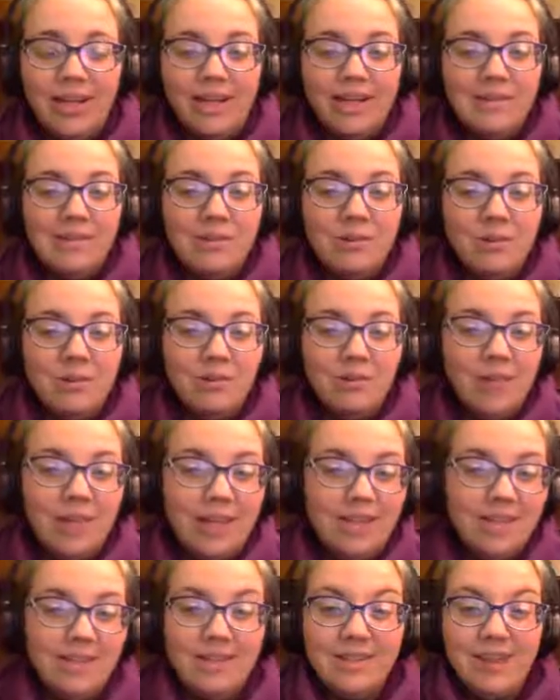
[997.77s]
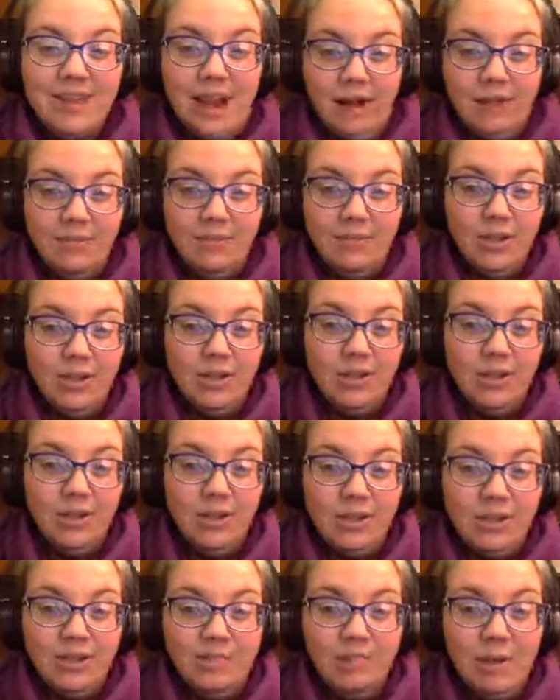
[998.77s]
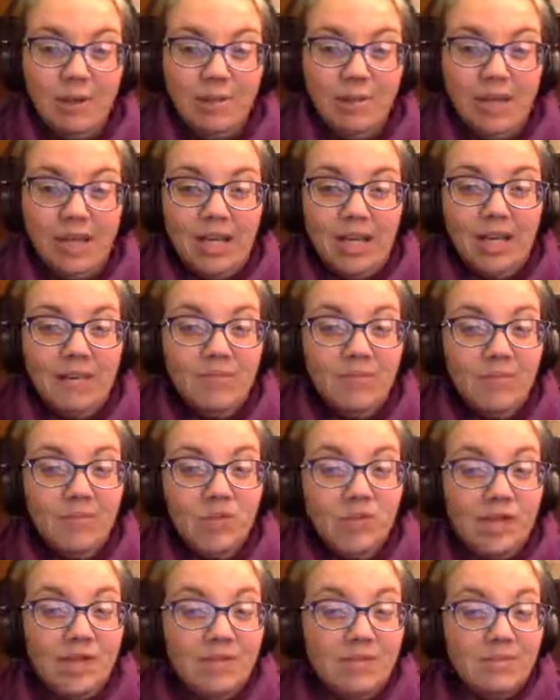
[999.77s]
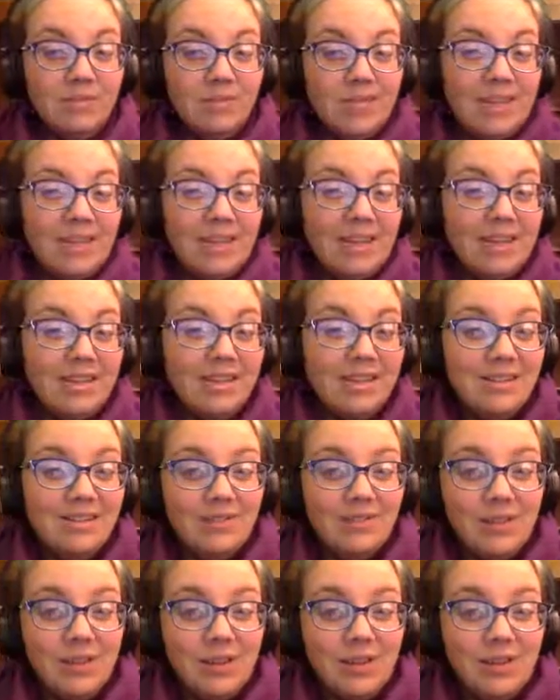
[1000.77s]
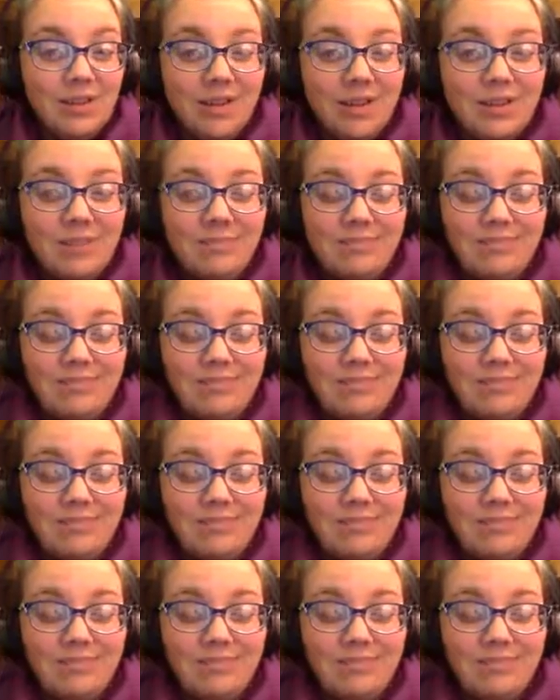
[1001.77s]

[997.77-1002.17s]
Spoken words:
So if that does not feel good, maybe try something that does feel good.